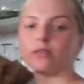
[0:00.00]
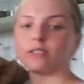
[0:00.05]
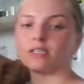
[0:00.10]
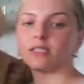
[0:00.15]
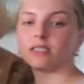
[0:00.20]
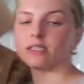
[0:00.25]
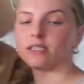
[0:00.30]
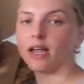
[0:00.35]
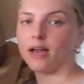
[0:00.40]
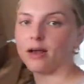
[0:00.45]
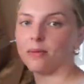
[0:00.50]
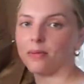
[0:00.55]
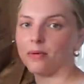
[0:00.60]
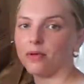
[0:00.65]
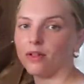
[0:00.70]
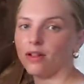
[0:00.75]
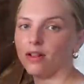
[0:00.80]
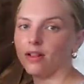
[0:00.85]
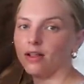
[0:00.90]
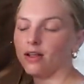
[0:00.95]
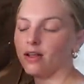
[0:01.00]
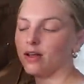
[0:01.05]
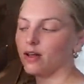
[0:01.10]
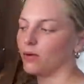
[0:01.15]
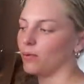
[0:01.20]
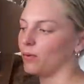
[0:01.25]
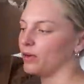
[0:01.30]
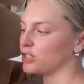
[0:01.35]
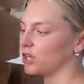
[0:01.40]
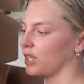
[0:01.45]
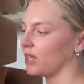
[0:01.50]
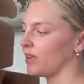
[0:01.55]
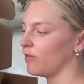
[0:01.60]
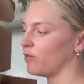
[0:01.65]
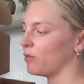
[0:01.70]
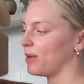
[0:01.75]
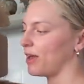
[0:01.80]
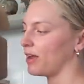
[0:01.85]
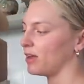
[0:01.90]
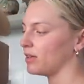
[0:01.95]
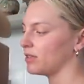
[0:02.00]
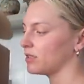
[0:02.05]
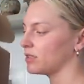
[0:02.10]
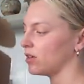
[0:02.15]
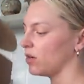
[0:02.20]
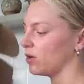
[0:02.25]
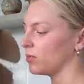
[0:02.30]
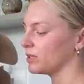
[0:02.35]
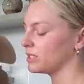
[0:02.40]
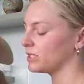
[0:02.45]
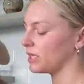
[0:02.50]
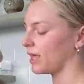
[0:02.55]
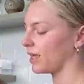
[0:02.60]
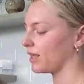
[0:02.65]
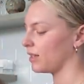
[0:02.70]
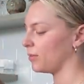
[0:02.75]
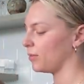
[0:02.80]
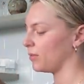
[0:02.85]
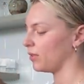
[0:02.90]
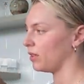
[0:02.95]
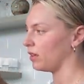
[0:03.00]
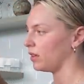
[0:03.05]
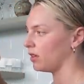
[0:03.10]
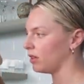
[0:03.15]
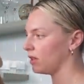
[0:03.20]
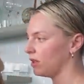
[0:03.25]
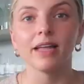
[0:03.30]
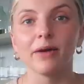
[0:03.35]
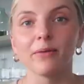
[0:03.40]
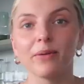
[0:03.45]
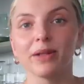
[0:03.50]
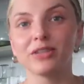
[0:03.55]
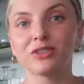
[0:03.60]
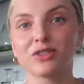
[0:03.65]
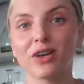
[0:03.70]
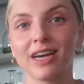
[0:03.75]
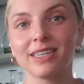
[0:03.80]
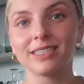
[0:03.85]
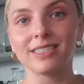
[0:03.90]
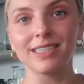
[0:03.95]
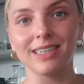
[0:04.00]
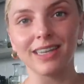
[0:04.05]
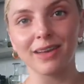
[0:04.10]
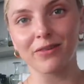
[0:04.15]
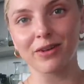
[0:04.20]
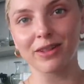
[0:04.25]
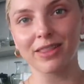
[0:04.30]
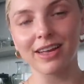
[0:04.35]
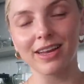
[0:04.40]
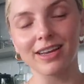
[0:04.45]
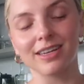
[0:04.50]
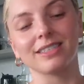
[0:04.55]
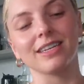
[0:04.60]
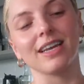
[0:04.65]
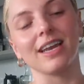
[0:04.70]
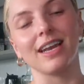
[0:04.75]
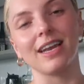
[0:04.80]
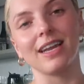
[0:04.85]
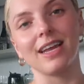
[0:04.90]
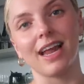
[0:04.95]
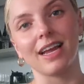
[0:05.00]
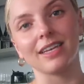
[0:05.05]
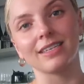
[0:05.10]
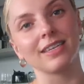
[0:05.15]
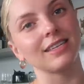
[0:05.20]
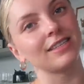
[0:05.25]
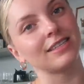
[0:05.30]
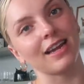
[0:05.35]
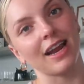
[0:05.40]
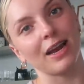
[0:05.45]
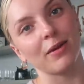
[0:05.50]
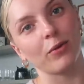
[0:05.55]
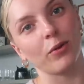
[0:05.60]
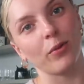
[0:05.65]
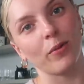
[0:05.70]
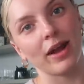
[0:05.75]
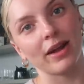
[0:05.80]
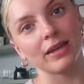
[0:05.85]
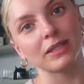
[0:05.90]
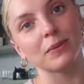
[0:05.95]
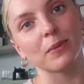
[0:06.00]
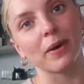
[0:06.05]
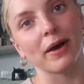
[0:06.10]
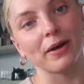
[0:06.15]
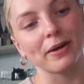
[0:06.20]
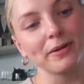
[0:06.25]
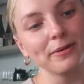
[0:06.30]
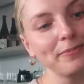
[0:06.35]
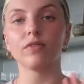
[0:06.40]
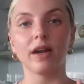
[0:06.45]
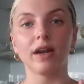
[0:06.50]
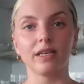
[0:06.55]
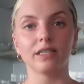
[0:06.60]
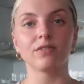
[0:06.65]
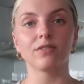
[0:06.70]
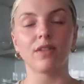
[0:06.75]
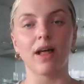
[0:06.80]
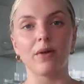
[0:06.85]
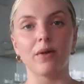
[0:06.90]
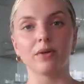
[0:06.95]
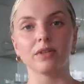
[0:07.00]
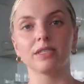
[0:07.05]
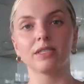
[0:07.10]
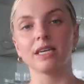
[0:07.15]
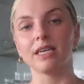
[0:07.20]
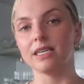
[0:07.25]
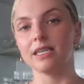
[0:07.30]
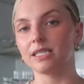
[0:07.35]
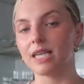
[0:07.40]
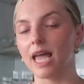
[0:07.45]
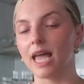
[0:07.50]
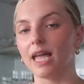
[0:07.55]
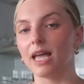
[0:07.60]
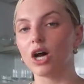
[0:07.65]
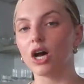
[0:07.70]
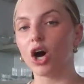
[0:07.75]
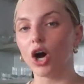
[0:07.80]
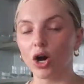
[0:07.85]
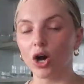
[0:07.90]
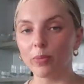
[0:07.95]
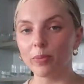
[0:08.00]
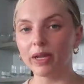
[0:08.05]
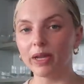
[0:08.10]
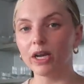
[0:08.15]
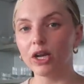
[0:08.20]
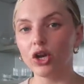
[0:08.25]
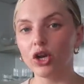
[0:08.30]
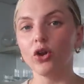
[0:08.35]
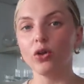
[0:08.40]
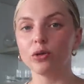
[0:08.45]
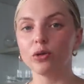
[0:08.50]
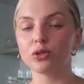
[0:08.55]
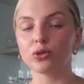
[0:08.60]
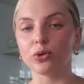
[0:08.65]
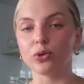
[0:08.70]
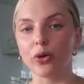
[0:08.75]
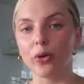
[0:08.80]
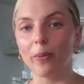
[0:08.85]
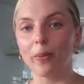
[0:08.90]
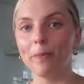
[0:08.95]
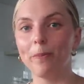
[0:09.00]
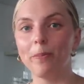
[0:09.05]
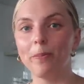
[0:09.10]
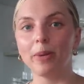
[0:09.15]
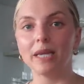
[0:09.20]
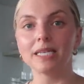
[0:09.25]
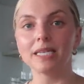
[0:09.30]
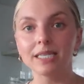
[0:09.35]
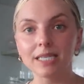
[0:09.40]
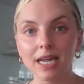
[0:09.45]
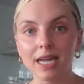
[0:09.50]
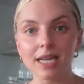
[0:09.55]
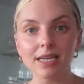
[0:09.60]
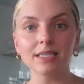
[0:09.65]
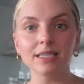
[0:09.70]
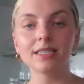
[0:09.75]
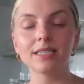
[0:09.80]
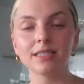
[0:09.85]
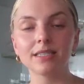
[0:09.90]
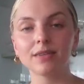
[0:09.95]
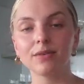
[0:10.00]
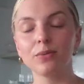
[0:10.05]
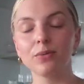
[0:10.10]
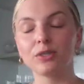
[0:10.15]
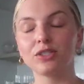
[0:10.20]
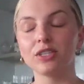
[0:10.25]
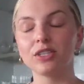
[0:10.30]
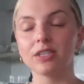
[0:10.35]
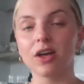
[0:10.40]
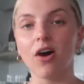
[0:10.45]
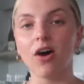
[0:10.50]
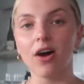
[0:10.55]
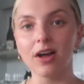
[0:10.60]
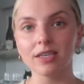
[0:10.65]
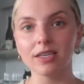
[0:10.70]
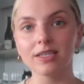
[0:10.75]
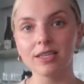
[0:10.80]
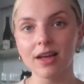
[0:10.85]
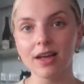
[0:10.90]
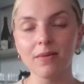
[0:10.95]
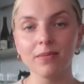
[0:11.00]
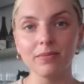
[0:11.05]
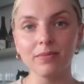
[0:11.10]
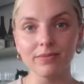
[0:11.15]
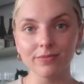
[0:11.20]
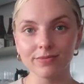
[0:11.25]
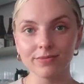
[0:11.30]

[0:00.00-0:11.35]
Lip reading: sustainable, which I love about it. It's all recyclable. They really try to deliver things in a sustainable way as well. Freddie's Flowers is a carbon neutral business, which is awesome.